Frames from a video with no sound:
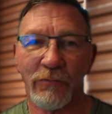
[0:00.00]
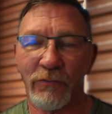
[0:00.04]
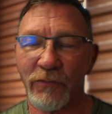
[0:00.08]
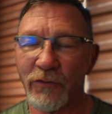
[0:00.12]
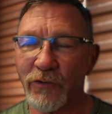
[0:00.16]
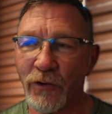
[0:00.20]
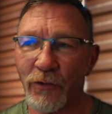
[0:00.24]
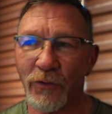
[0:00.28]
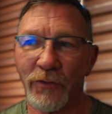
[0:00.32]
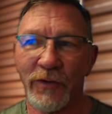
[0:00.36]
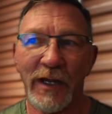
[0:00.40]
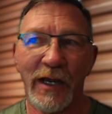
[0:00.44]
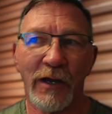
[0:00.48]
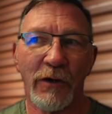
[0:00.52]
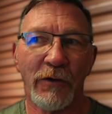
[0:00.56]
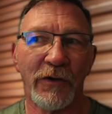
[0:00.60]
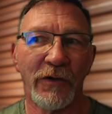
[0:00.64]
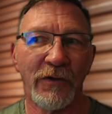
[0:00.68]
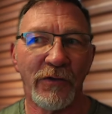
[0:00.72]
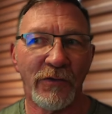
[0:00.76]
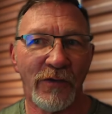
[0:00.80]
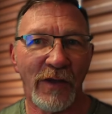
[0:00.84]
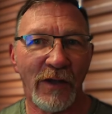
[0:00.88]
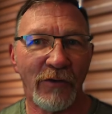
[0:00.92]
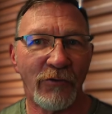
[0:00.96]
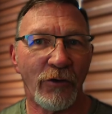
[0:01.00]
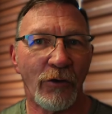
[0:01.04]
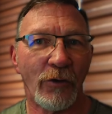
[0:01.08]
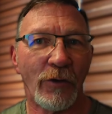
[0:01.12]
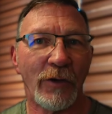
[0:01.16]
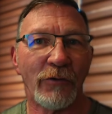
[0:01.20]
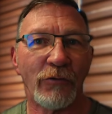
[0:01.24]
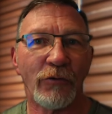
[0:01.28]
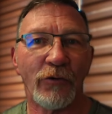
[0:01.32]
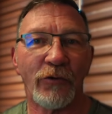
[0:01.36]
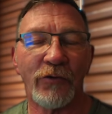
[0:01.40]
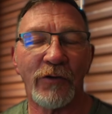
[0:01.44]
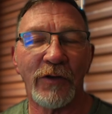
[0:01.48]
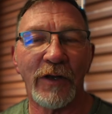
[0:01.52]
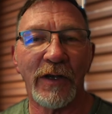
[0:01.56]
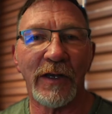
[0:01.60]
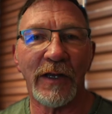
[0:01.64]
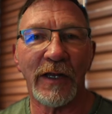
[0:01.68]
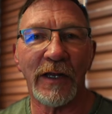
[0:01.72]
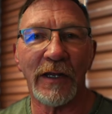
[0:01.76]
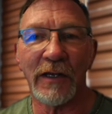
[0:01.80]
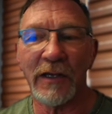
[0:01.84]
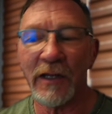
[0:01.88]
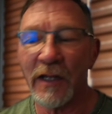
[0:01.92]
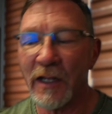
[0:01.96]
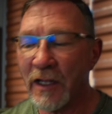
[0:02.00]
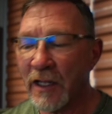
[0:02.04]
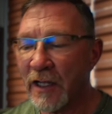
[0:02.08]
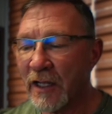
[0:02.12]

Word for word: certain areas that you're interested in.